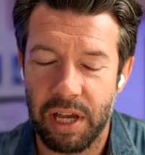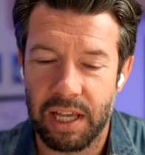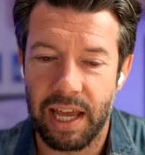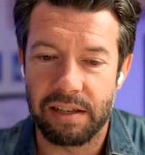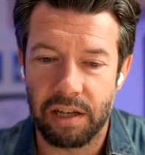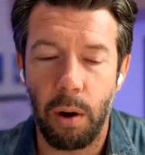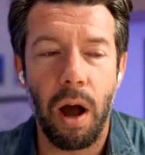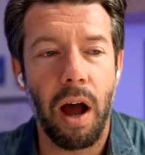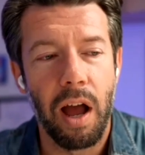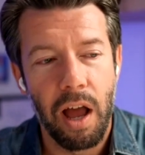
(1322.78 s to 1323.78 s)
there to go,
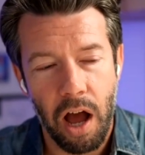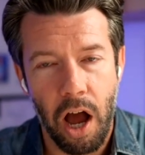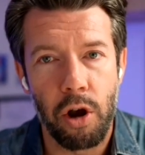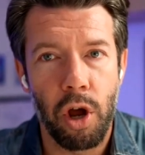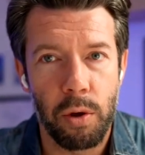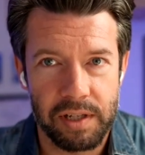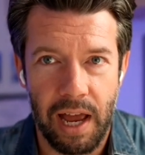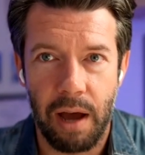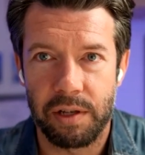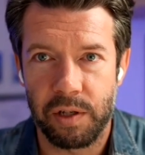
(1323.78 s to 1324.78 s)
I know
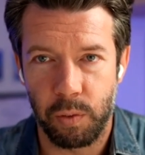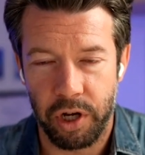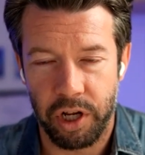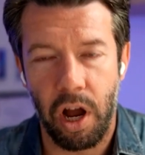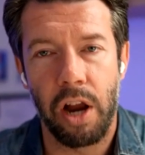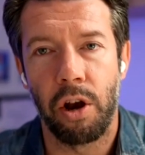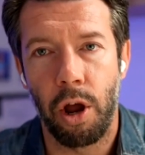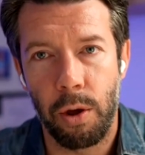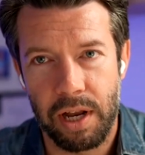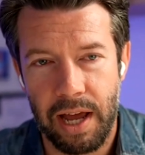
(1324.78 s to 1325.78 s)
how this is working. I
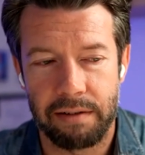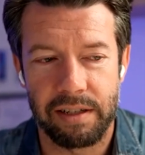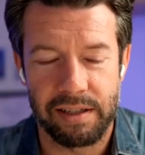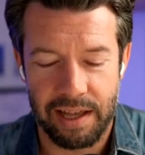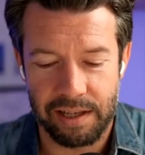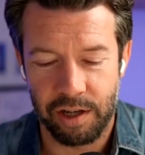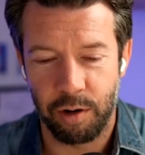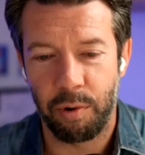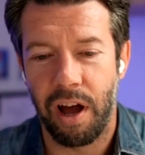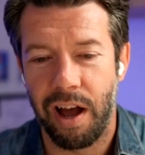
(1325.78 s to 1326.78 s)
know then how to set this
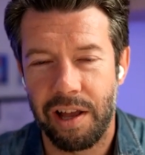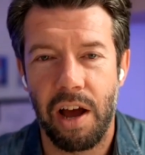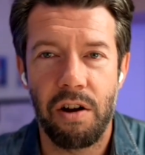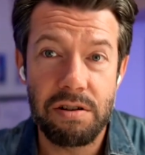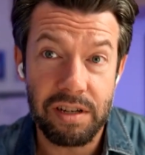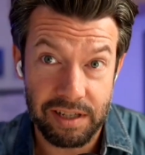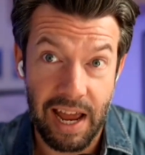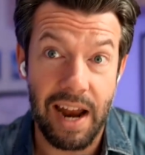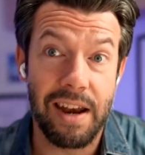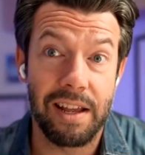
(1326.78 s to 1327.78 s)
up.
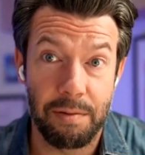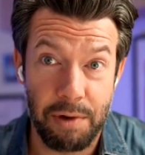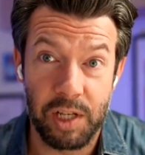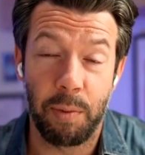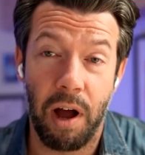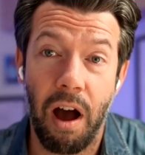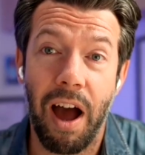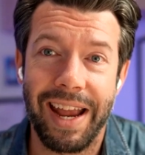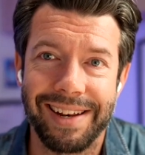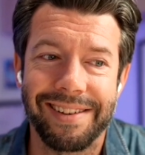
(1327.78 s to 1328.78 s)
Understanding the bits
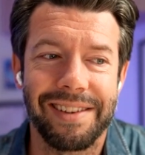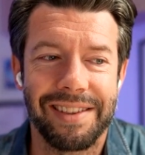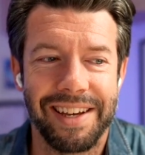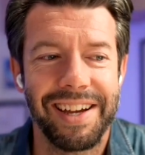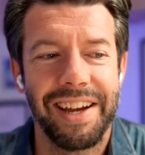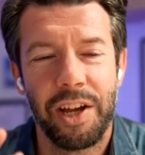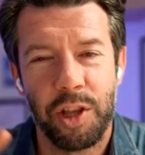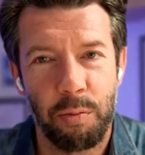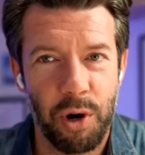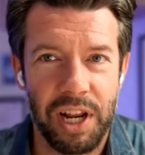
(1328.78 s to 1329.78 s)
behind the
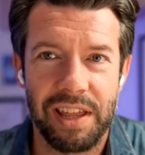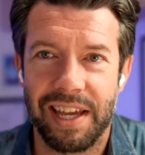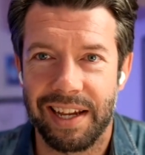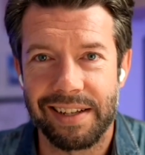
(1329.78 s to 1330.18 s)
pretty things,